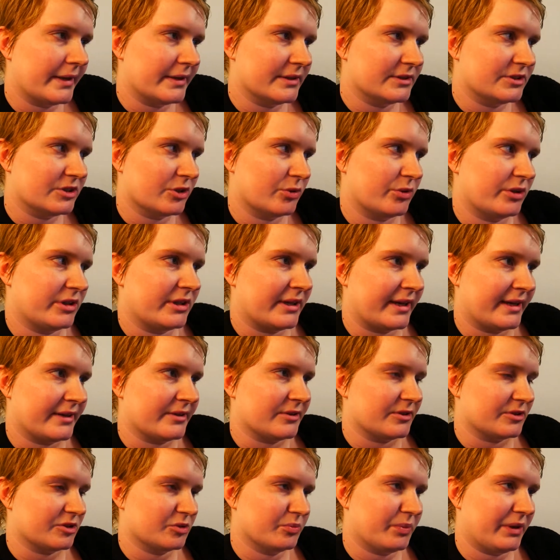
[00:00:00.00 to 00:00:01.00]
so the
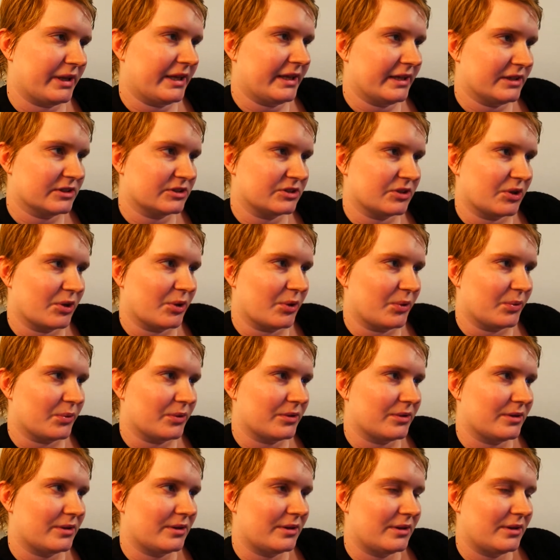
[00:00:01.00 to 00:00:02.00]
titles being so,
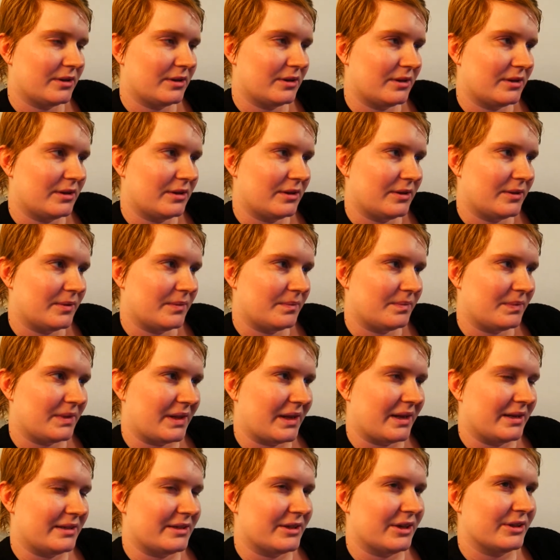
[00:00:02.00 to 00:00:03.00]

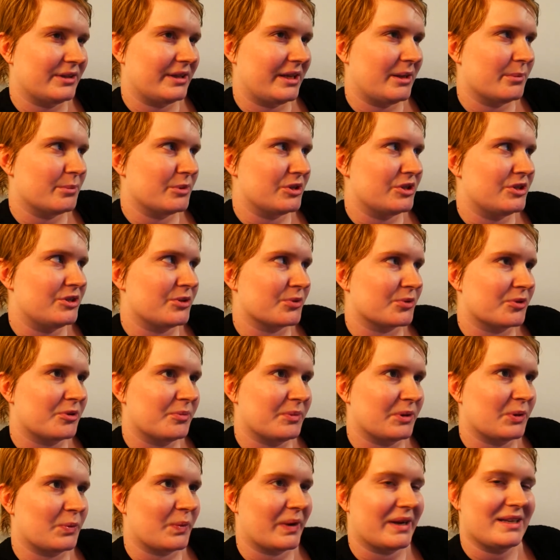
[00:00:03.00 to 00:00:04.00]
they're not immature,
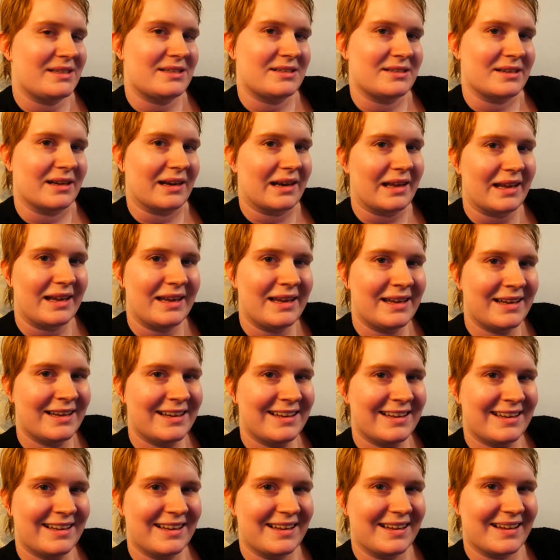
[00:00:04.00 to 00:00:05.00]
but quite silly,
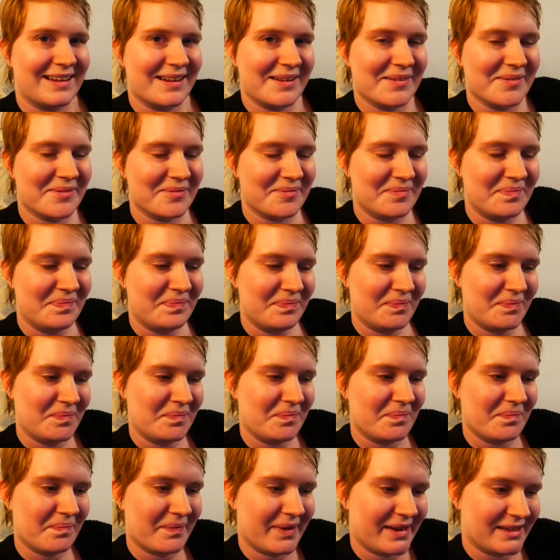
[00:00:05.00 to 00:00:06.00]

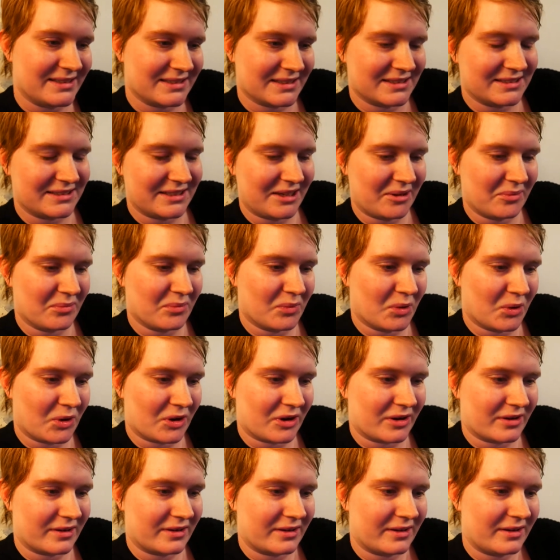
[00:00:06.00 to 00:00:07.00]
makes it seem
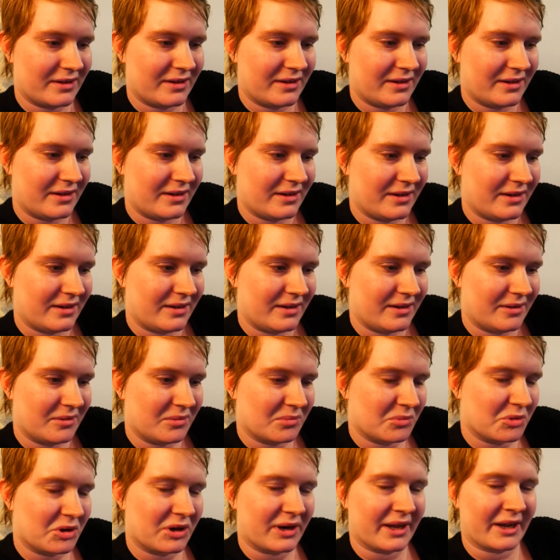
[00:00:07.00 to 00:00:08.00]
more
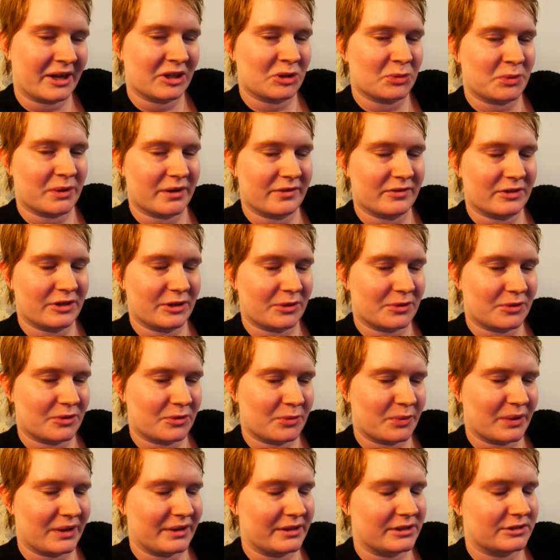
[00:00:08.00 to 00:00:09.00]
like a 12-year-old.
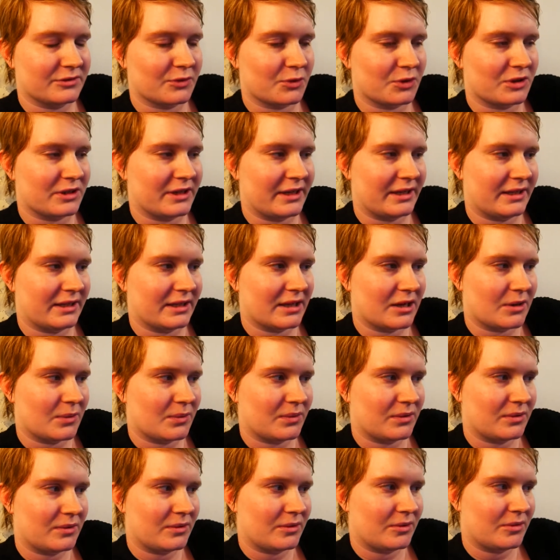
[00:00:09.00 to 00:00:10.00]
Well, he's 14 now.
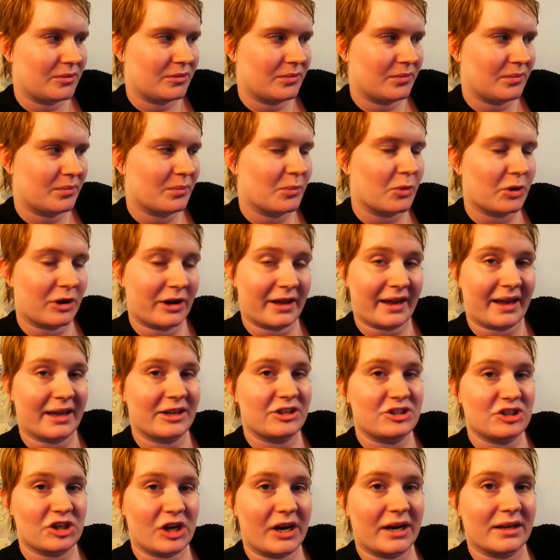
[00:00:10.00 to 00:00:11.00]
More like a
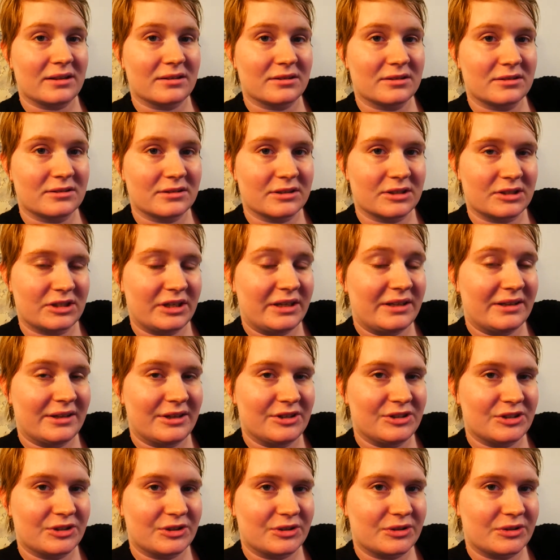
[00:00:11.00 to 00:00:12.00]

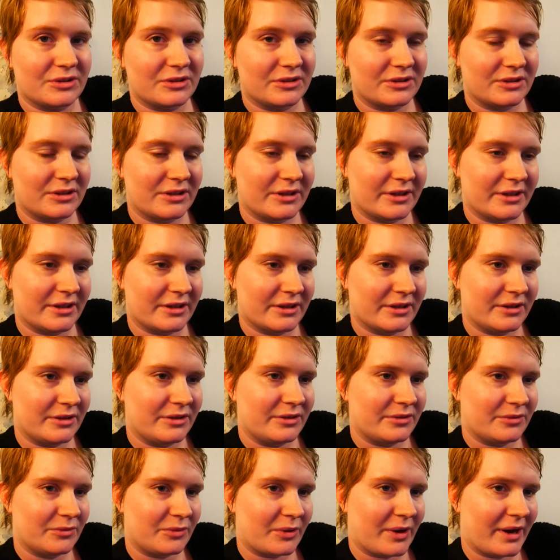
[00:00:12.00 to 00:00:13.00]
teenager
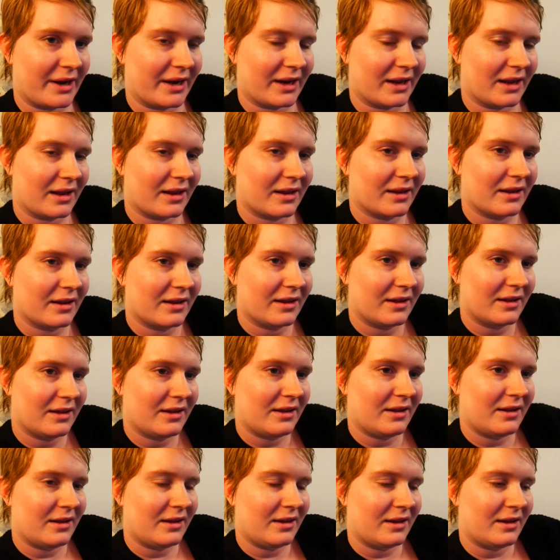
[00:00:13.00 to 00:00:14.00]
writing,
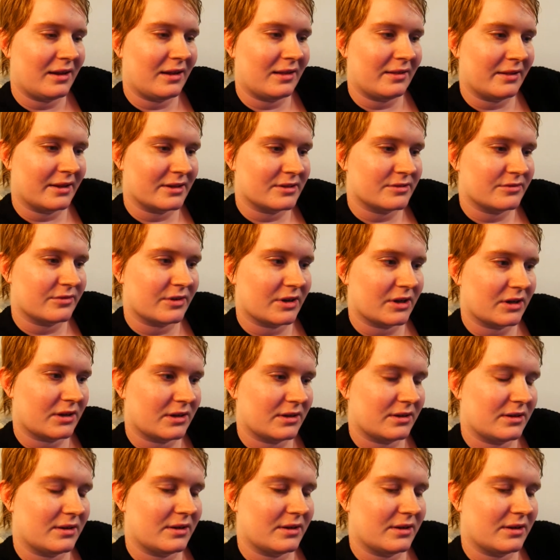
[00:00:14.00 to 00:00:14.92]
and that's fun.